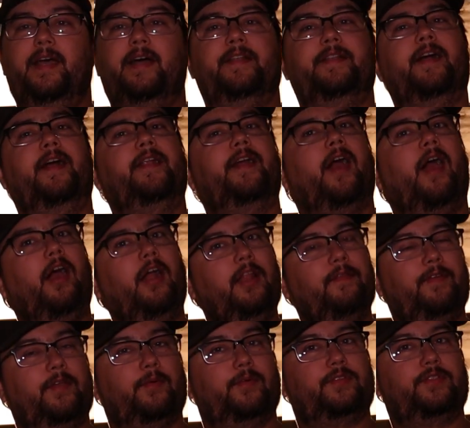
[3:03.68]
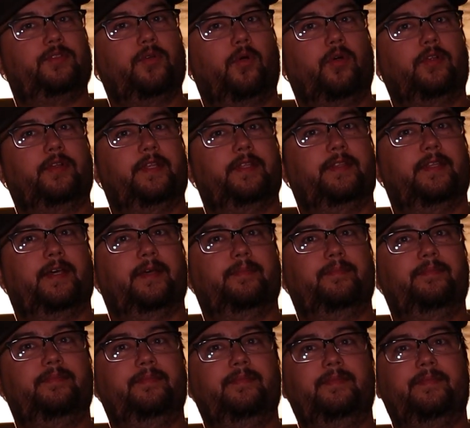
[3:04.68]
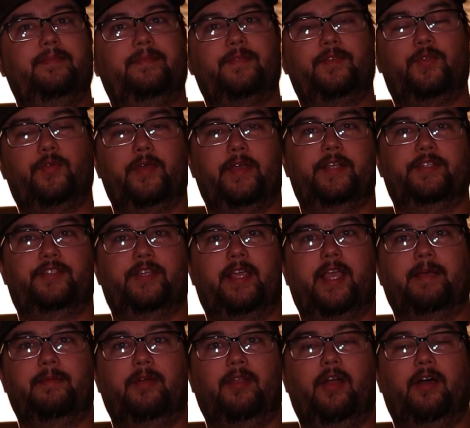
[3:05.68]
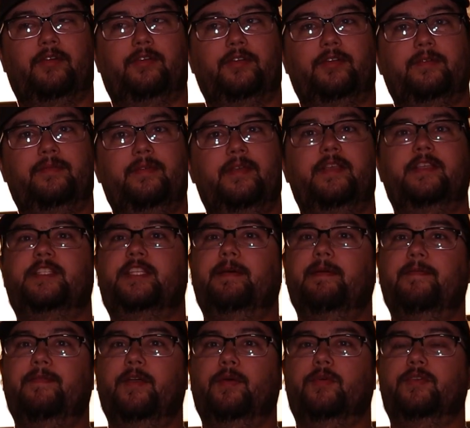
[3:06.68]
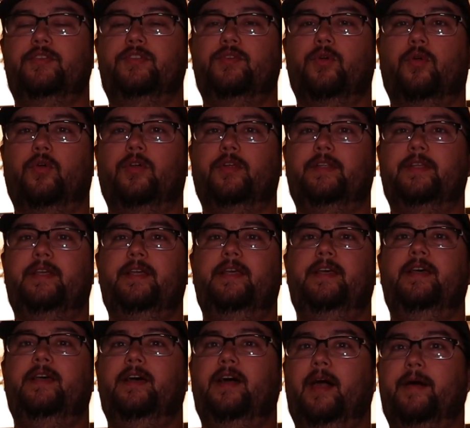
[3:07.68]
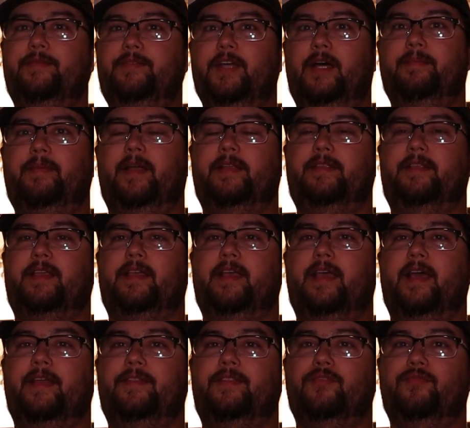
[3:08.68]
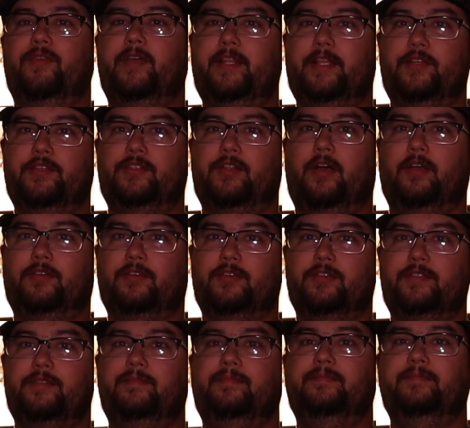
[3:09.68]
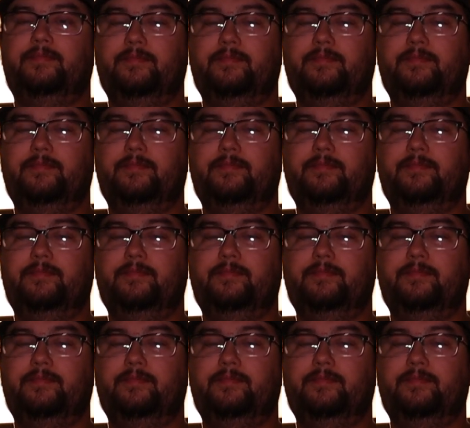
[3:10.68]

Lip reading: Not all of it was stored in the 3-inch ammo locker. Some of it was stored up top at the ready-use lockers.